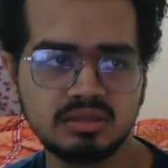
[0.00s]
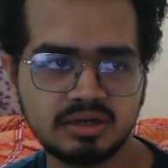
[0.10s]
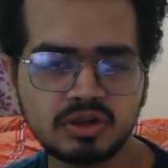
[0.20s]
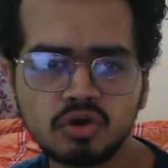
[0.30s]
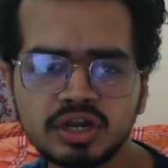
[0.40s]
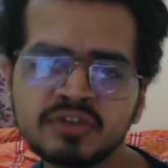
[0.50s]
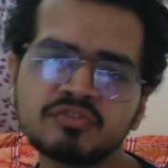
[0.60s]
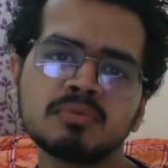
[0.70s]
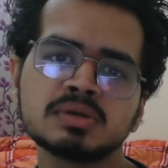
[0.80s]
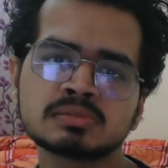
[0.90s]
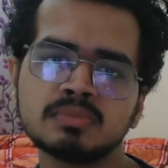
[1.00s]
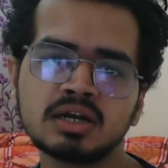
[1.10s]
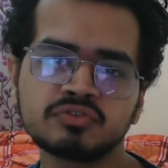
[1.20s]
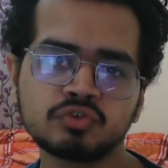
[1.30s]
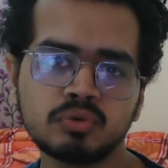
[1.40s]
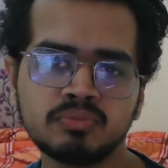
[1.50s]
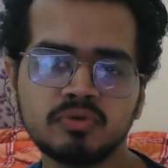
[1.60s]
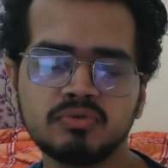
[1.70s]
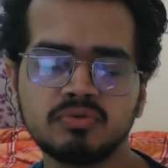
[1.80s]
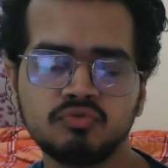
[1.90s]
recording from a
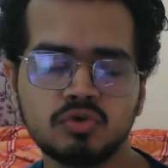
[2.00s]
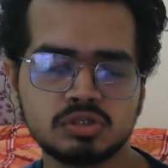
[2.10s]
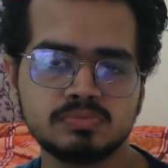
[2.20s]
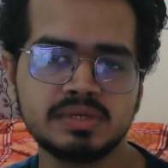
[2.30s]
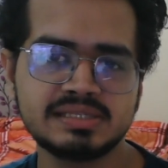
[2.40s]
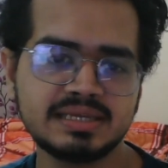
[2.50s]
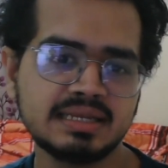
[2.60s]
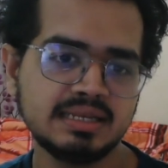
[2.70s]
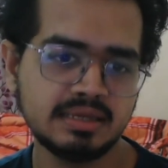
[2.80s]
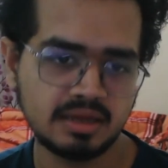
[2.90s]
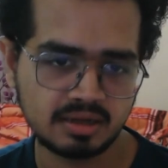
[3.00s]
smartphone was basically